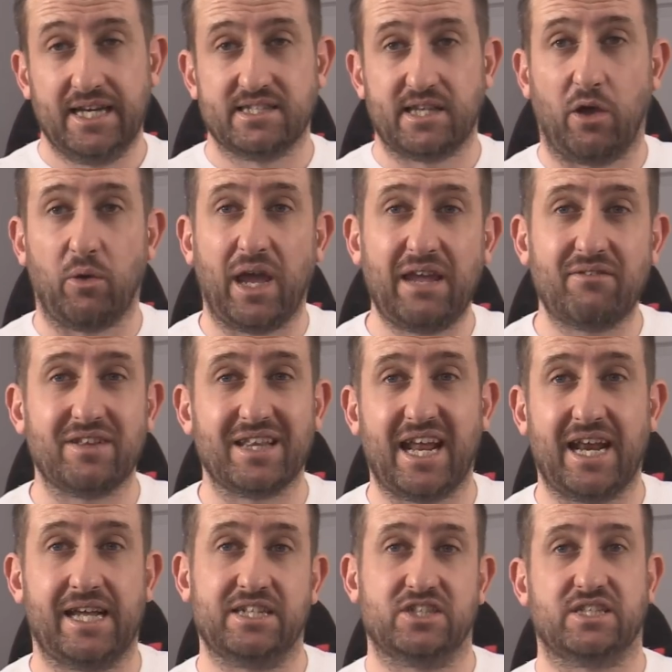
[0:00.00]
So even the
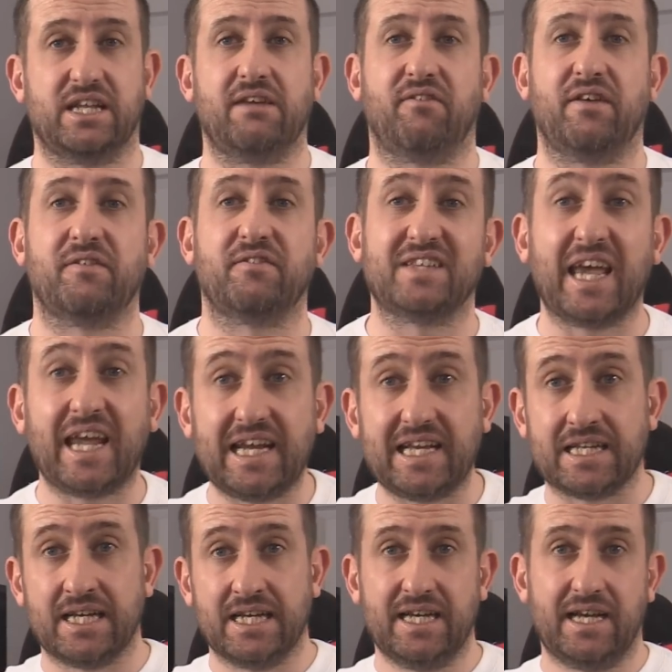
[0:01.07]
NHD
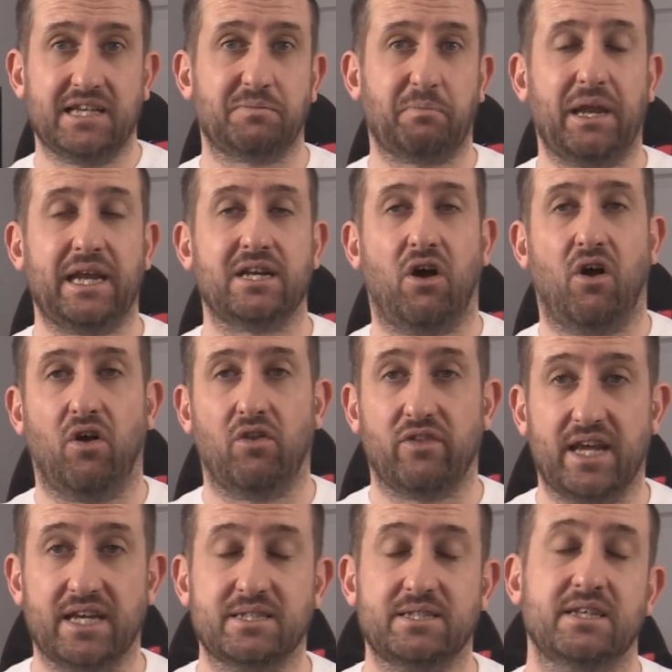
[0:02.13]
15 has been on
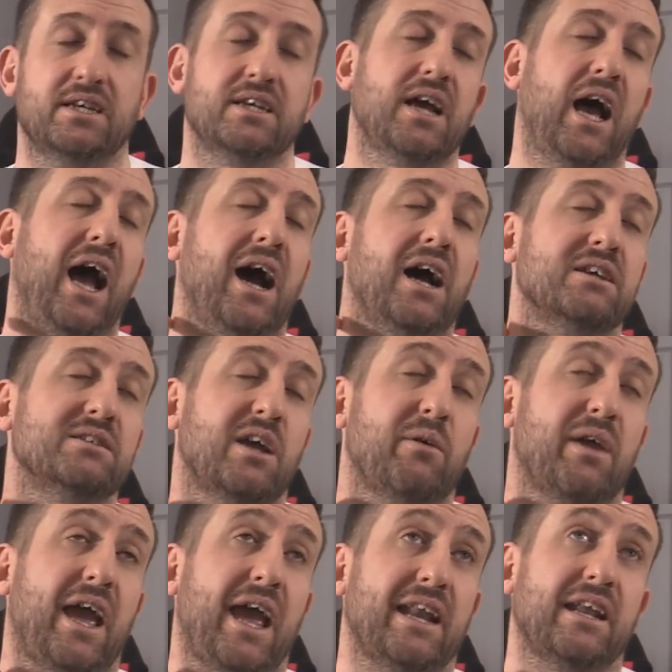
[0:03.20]
this.
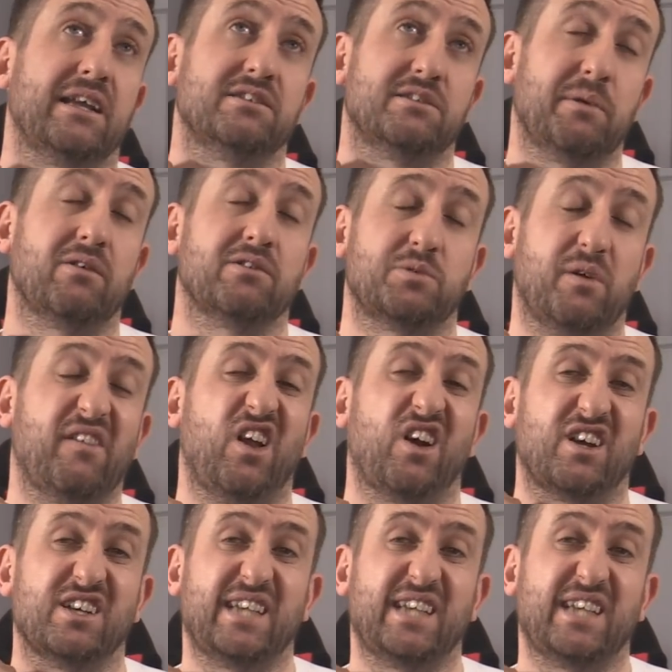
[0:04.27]
And to be honest with you, like I